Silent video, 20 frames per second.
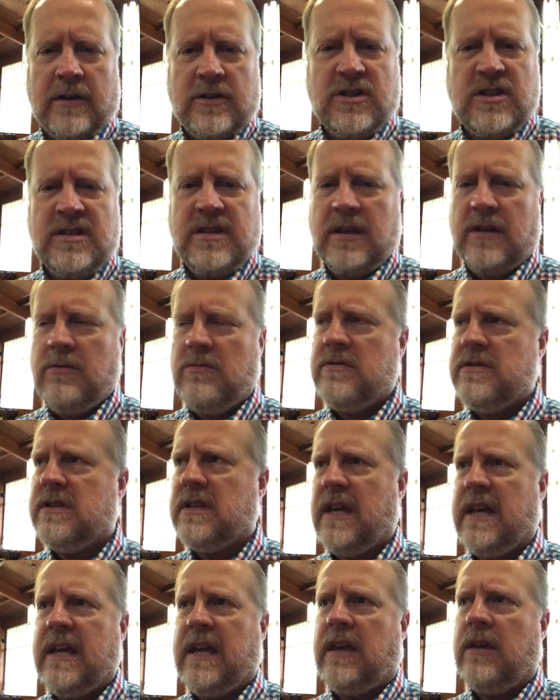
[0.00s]
She said it
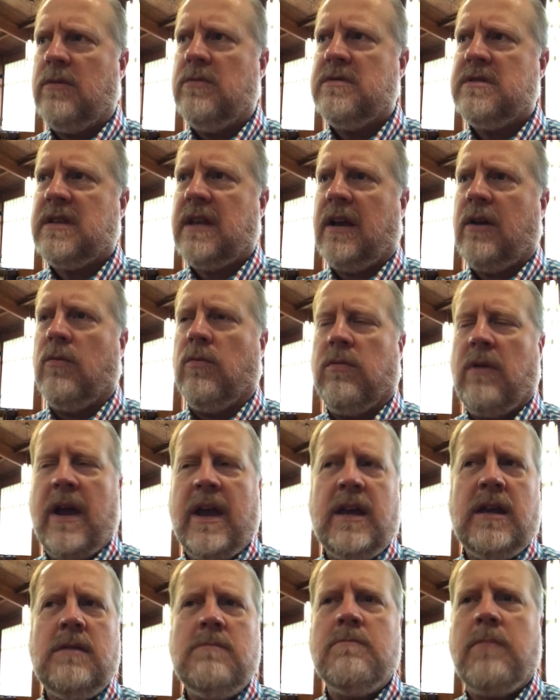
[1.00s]
was like
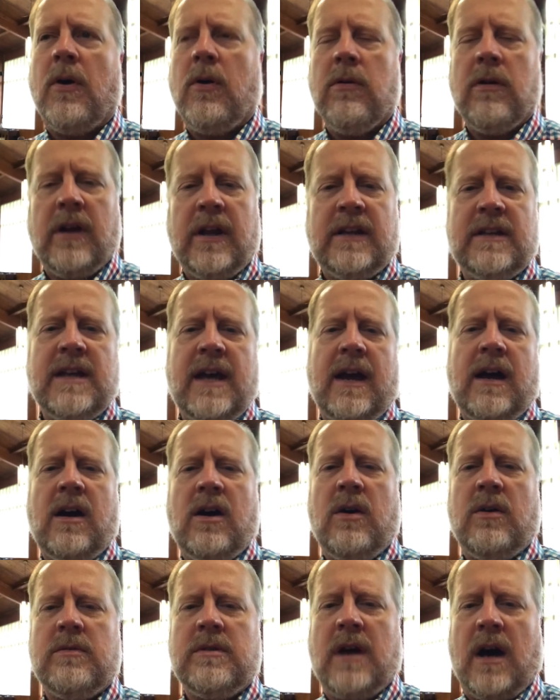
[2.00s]
rain pouring
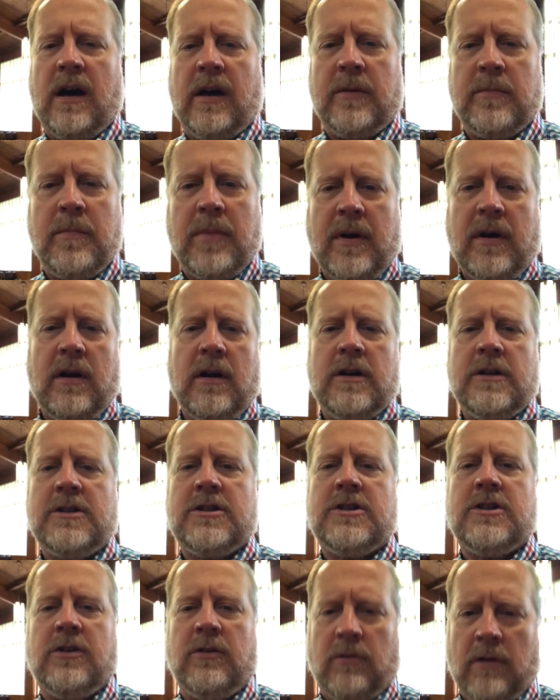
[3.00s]
down on
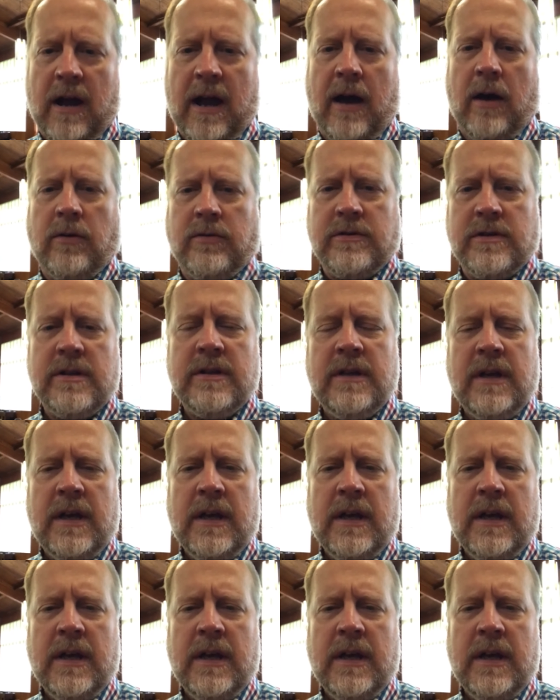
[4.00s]
parched ground.